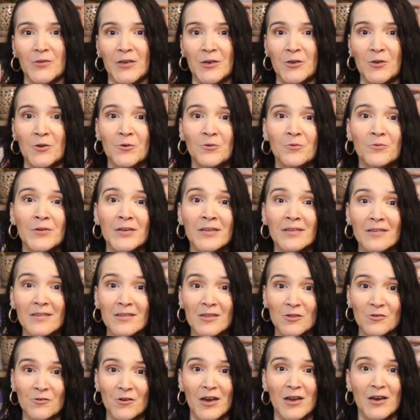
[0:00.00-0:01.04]
and you're doing this
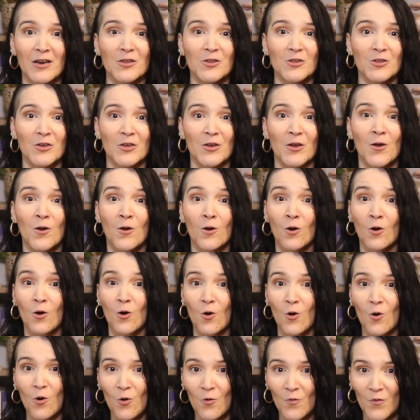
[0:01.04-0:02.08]
strategy
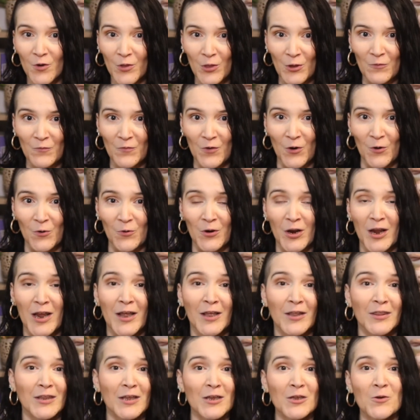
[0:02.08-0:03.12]
over the phone,
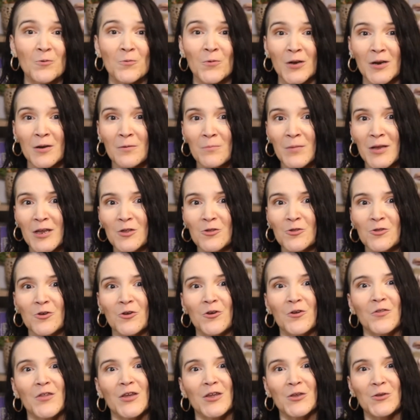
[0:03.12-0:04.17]
then you want to make
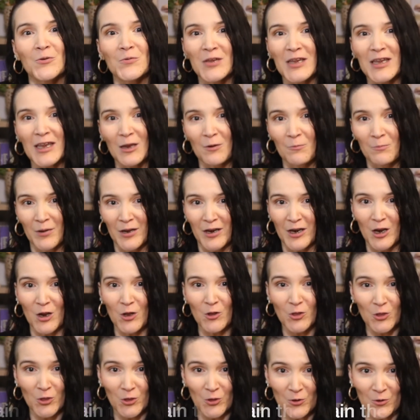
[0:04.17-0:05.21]
sure that you keep it
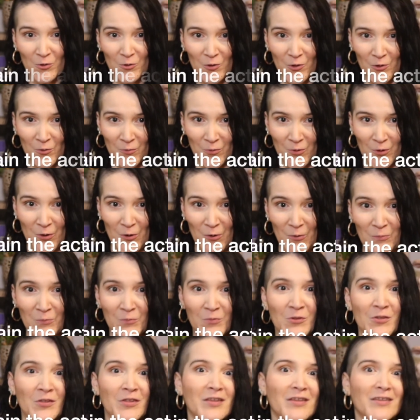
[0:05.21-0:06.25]
to the room
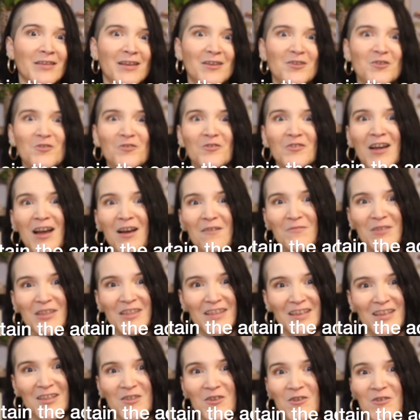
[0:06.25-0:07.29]
so that then you don't have a
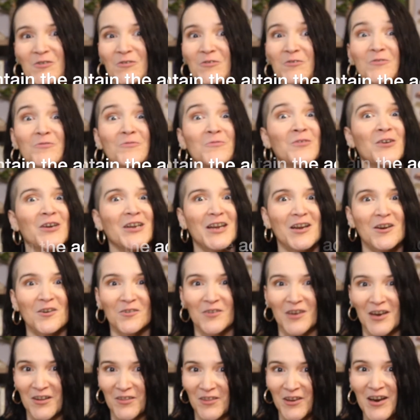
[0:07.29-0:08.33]
6-year-old running
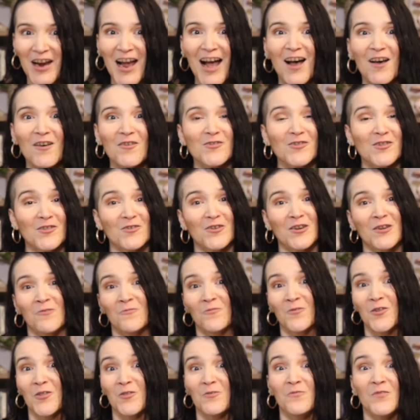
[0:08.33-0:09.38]
around their house looking
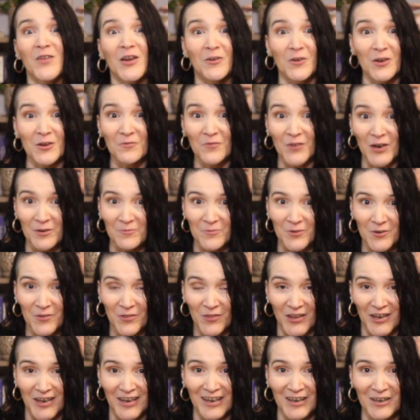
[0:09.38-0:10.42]
for the very favorite
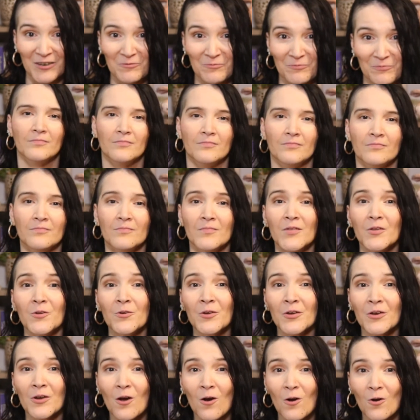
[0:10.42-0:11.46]
thing. You
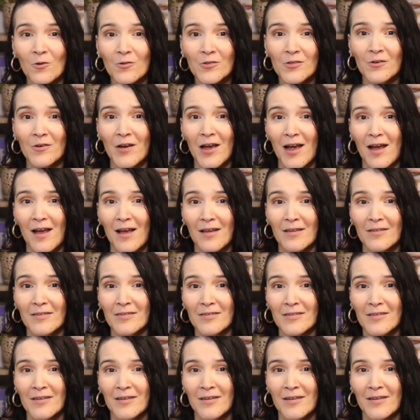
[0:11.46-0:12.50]
can also ask,